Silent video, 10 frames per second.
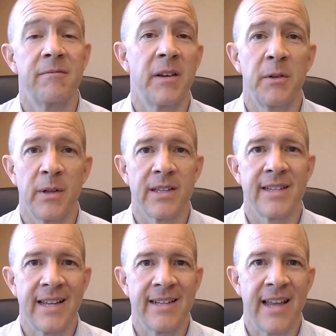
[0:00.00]
federal
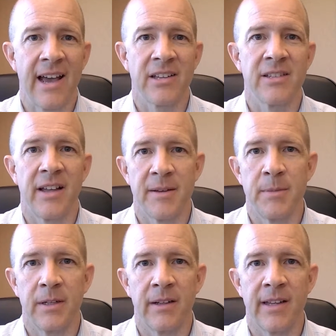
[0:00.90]
estate tax
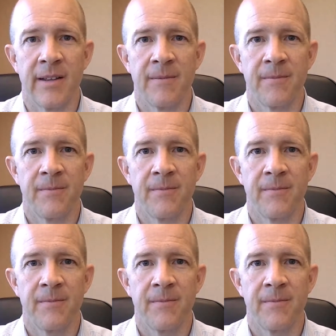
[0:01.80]
liability.